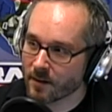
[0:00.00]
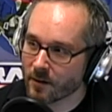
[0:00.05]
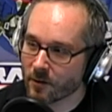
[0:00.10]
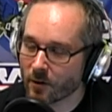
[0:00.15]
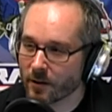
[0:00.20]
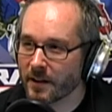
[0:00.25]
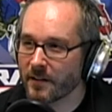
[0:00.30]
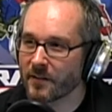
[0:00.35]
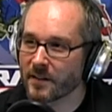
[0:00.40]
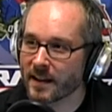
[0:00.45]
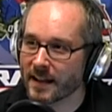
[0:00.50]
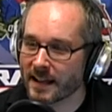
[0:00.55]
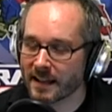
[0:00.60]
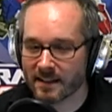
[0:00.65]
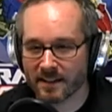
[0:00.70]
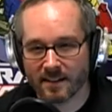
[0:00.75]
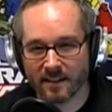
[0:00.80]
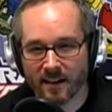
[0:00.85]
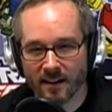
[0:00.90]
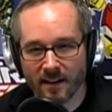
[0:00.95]
Or even like
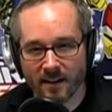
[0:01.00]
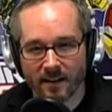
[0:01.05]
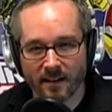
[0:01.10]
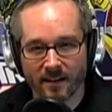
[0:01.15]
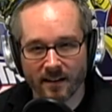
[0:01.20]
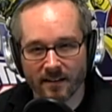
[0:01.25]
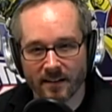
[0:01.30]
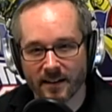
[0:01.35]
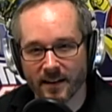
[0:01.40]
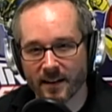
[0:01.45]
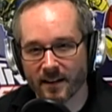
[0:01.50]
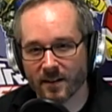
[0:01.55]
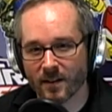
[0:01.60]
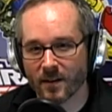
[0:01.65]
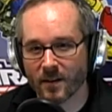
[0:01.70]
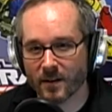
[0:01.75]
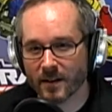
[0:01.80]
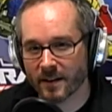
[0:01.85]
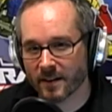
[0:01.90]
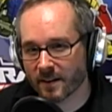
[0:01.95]
in Doug, the
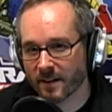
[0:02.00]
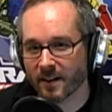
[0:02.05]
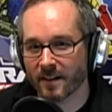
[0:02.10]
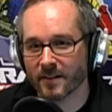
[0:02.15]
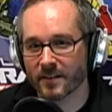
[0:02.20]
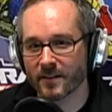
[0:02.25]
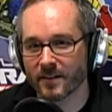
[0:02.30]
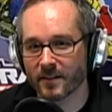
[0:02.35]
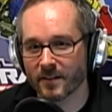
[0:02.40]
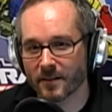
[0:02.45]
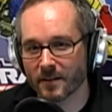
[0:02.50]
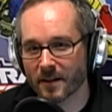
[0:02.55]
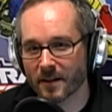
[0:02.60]
Nickelodeon cartoon,